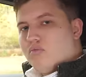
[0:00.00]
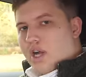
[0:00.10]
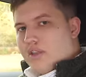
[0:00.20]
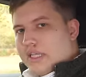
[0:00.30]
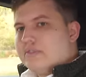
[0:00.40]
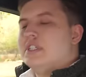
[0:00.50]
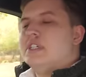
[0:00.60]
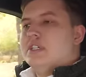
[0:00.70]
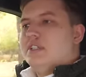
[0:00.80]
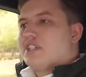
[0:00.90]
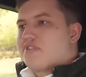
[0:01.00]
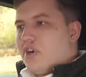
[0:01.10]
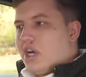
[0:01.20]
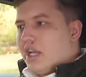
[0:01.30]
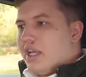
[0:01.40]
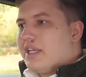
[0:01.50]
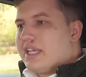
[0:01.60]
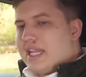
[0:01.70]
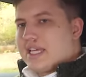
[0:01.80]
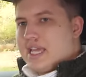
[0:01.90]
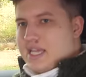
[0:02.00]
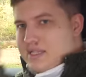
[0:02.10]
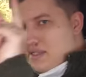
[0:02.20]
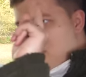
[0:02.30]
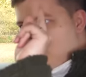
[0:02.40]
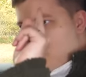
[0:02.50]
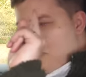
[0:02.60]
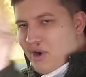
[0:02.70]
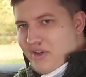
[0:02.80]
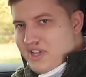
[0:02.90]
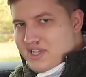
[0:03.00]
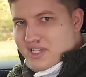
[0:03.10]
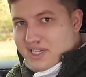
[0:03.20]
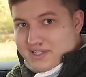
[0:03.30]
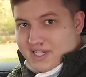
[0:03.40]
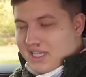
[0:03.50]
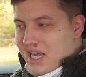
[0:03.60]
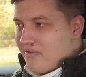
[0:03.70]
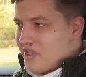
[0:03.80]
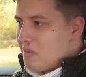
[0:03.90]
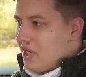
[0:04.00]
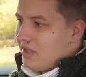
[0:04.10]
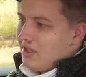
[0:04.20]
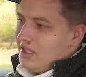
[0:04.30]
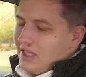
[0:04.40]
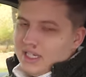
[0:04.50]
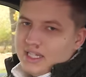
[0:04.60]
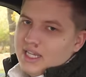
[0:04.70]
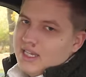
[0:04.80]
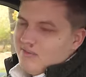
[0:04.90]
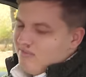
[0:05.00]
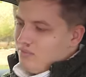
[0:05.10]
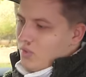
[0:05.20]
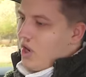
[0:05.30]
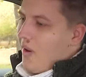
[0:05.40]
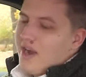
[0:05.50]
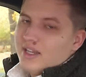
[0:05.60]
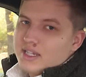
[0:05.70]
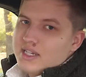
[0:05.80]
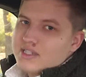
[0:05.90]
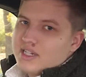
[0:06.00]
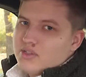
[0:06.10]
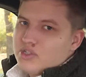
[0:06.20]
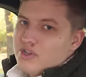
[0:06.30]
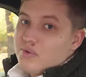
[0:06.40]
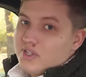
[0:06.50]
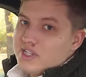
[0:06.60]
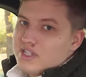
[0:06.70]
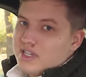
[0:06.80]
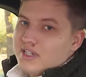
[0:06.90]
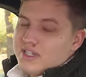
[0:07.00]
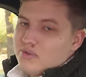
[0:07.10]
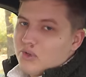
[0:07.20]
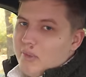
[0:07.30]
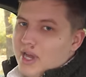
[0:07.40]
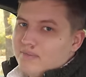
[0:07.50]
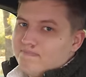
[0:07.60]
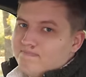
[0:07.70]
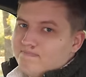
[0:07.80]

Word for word: Right then, let's finally get the keys to my V6, take that out for a spin, and then we'll go out in this and I'll show you what this thing is all about.